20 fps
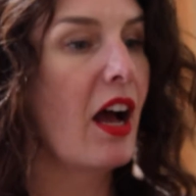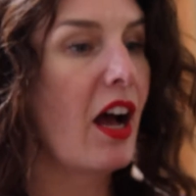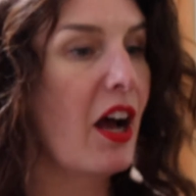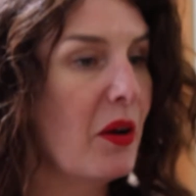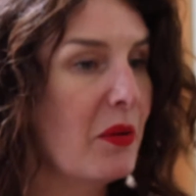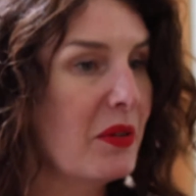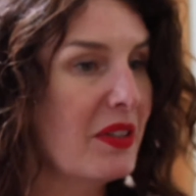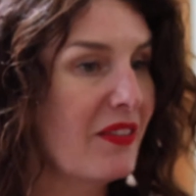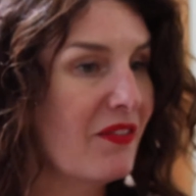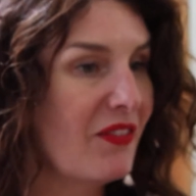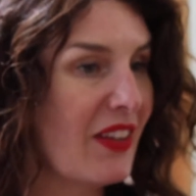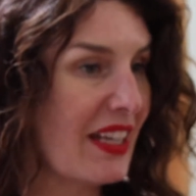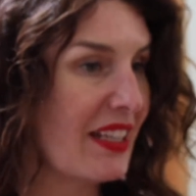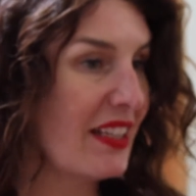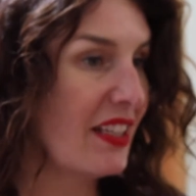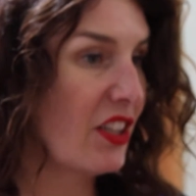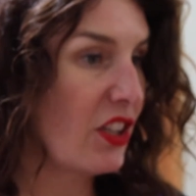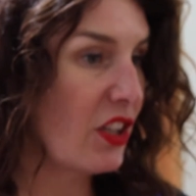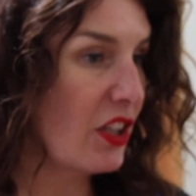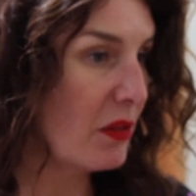I would
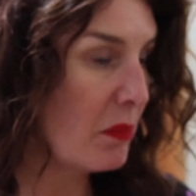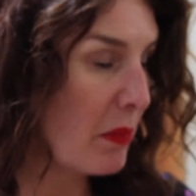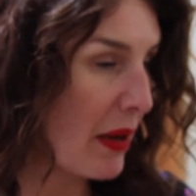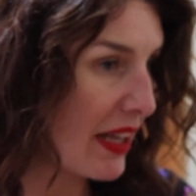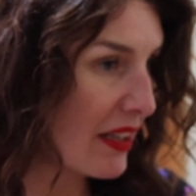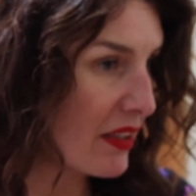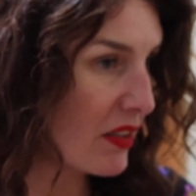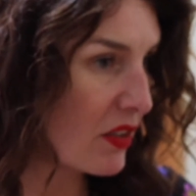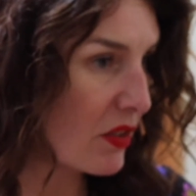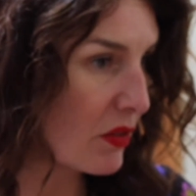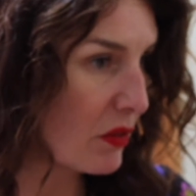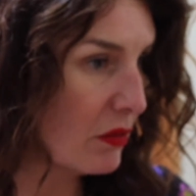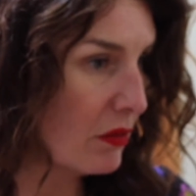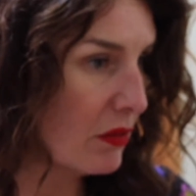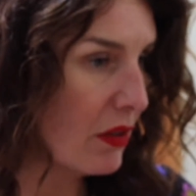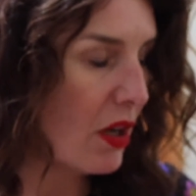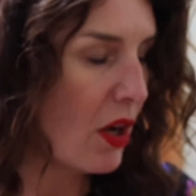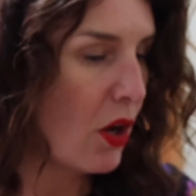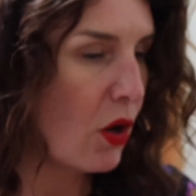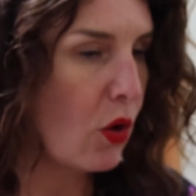invest in a good pencil
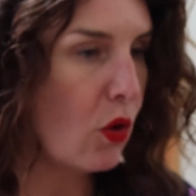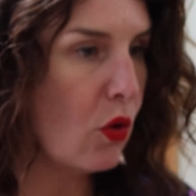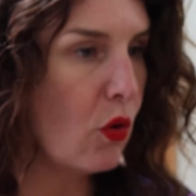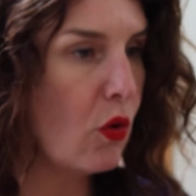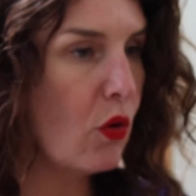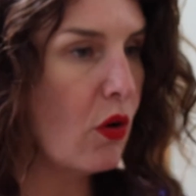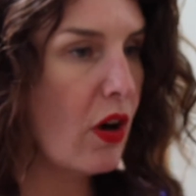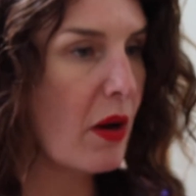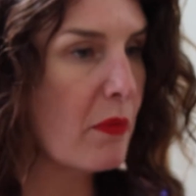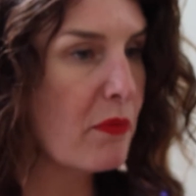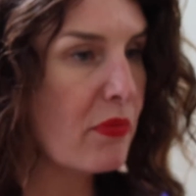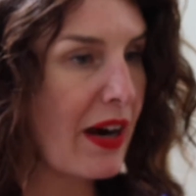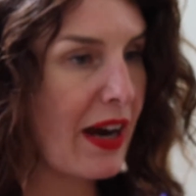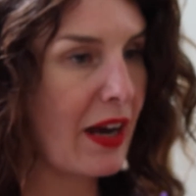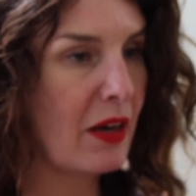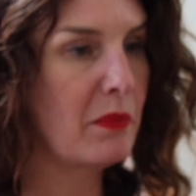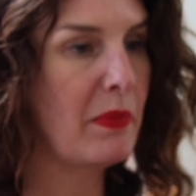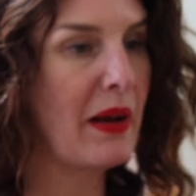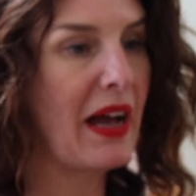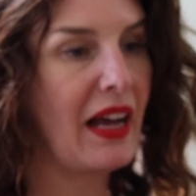or a
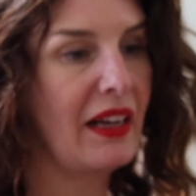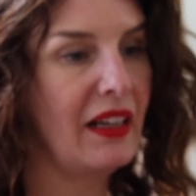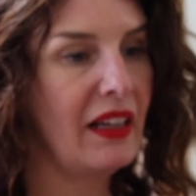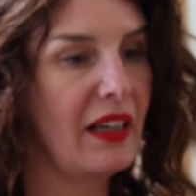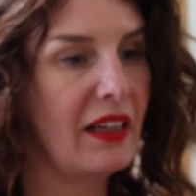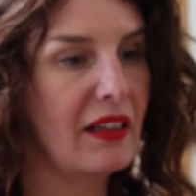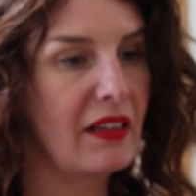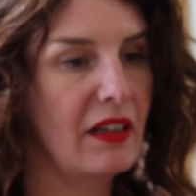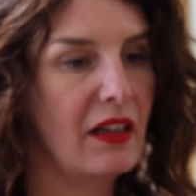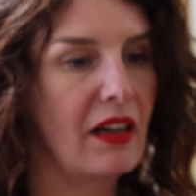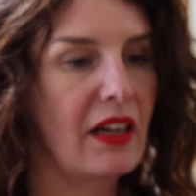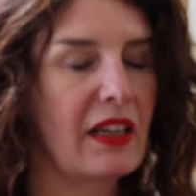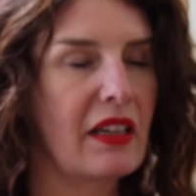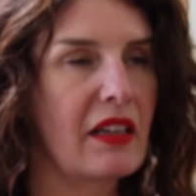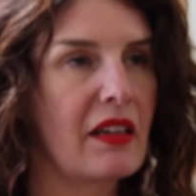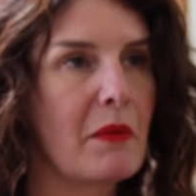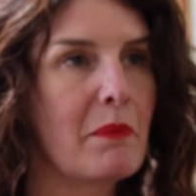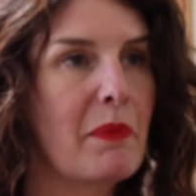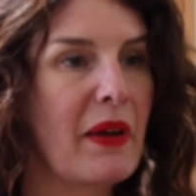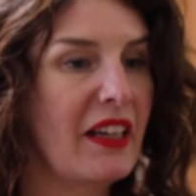brow palette.
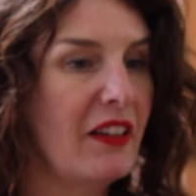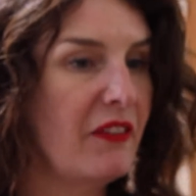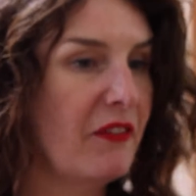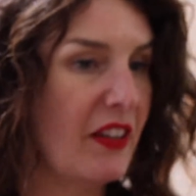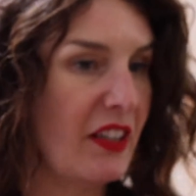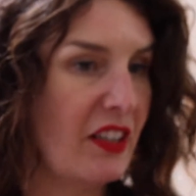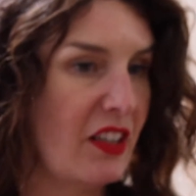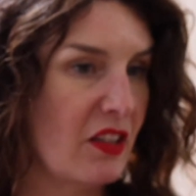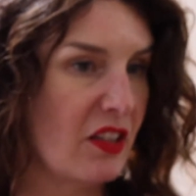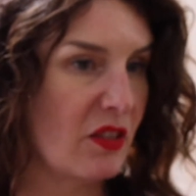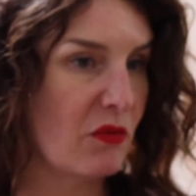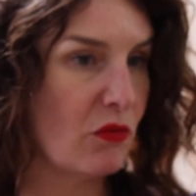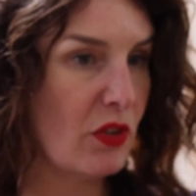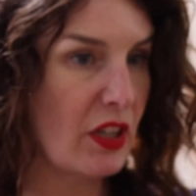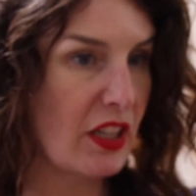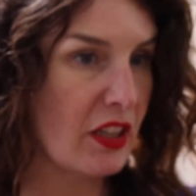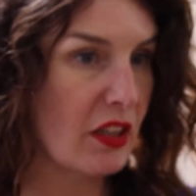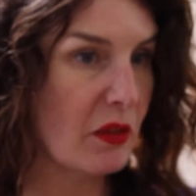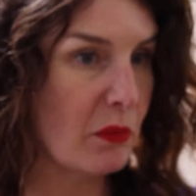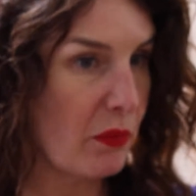Like Benefit do some
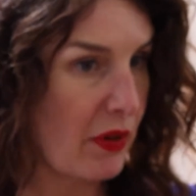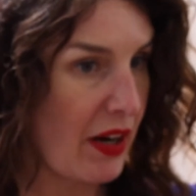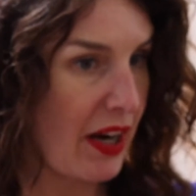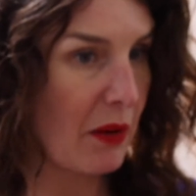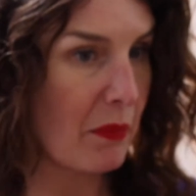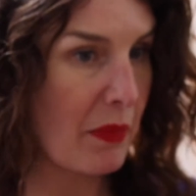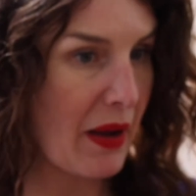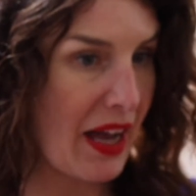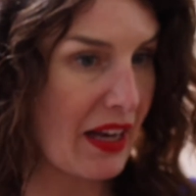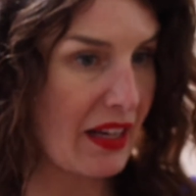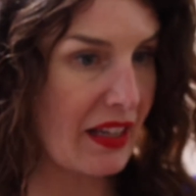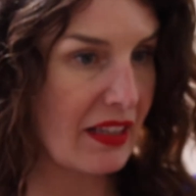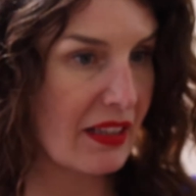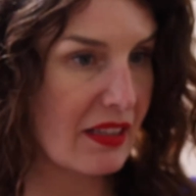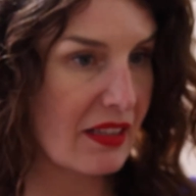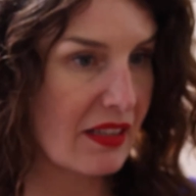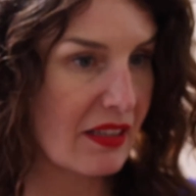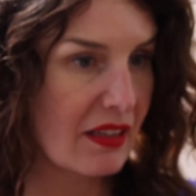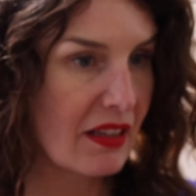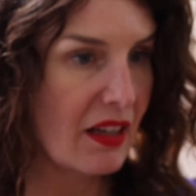really good brow
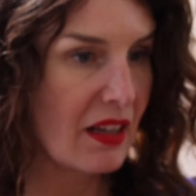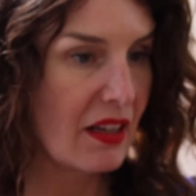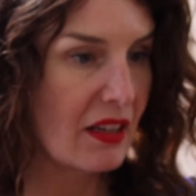palettes.